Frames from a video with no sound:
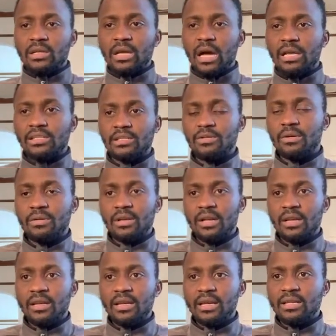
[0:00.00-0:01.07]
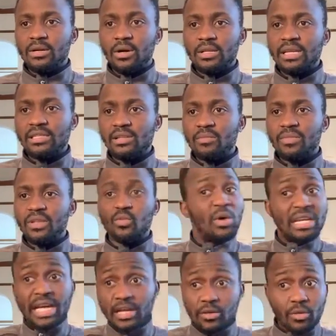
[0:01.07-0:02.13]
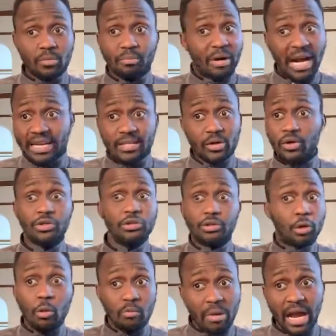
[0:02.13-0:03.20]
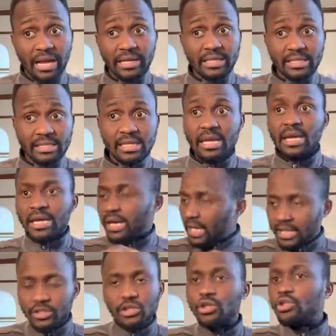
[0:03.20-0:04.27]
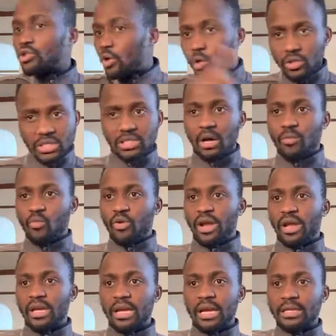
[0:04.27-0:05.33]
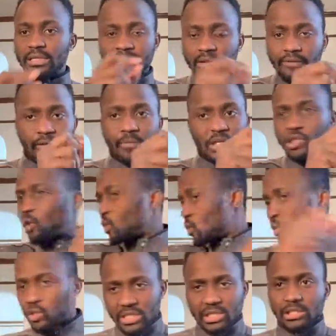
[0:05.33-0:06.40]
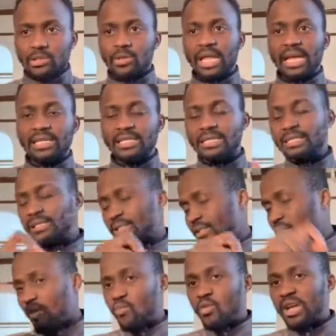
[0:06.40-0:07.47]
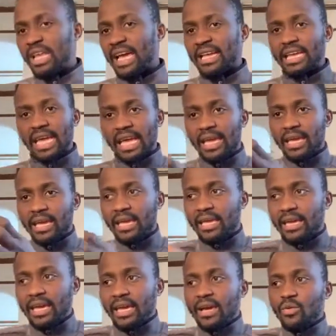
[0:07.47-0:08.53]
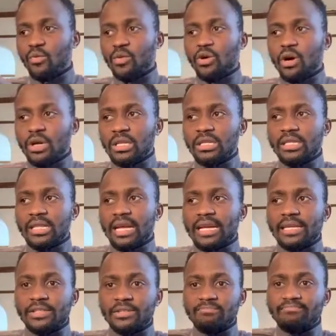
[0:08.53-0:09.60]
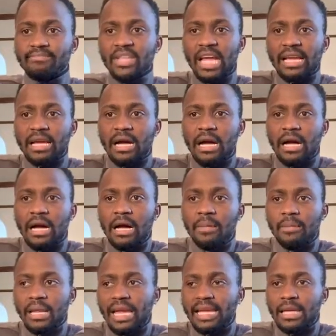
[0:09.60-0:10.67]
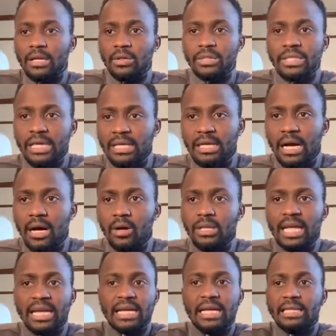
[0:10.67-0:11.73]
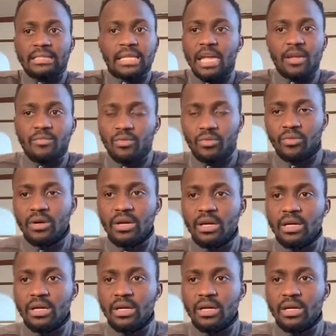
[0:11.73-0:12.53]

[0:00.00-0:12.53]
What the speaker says: as you click and order something, whether you buy it or you don't buy it, it just goes somewhere. The information goes into like somewhere, like a, we'll call it like a container or like a table